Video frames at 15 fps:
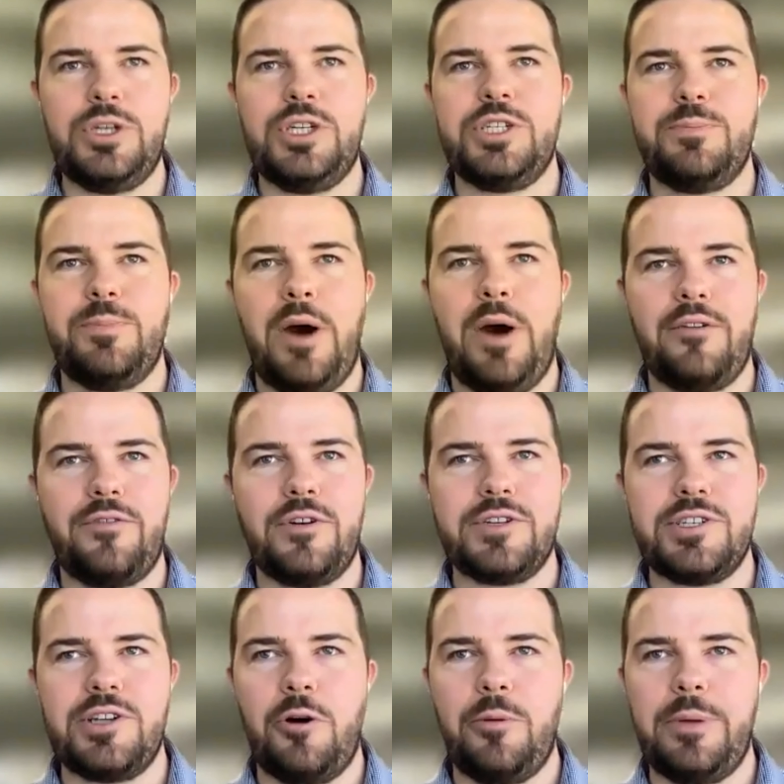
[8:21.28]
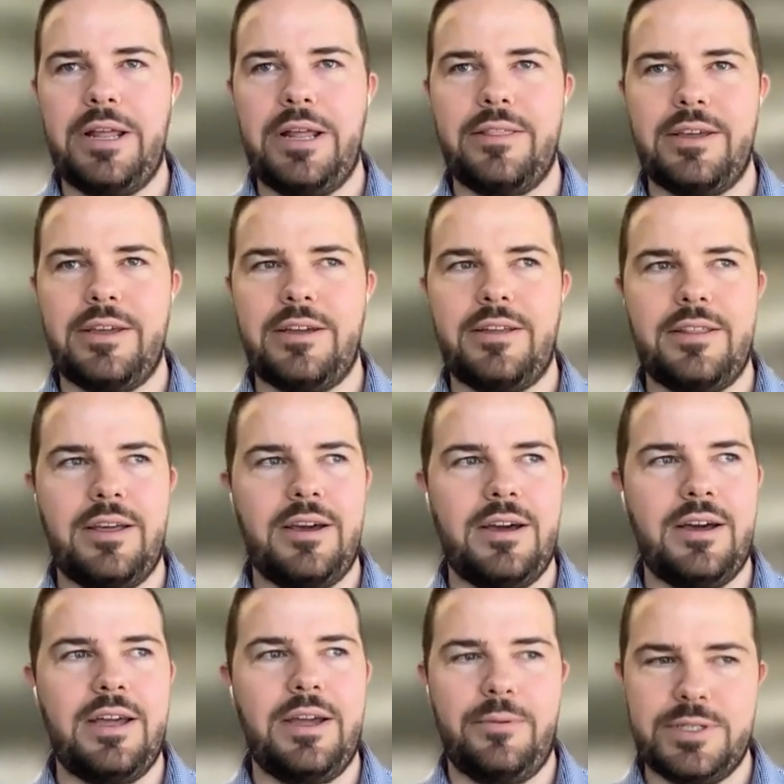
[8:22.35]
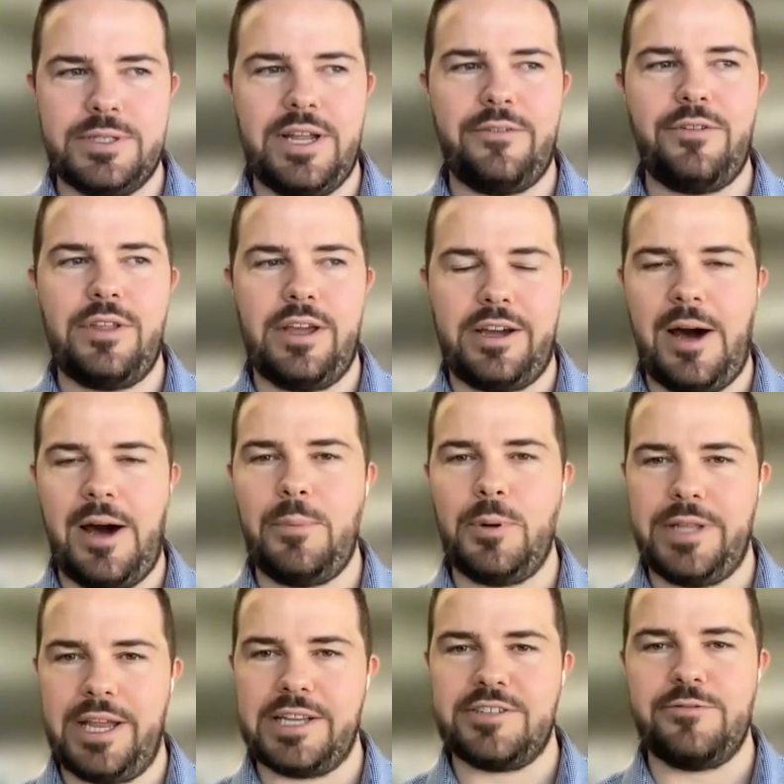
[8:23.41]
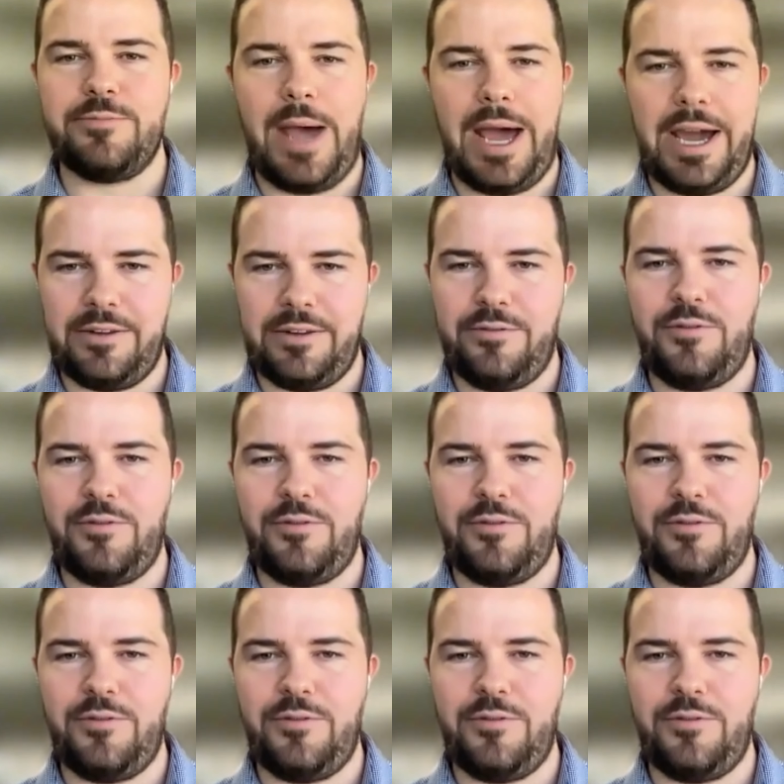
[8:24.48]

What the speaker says: We just bought our first home, and I think it was definitely a couple days of back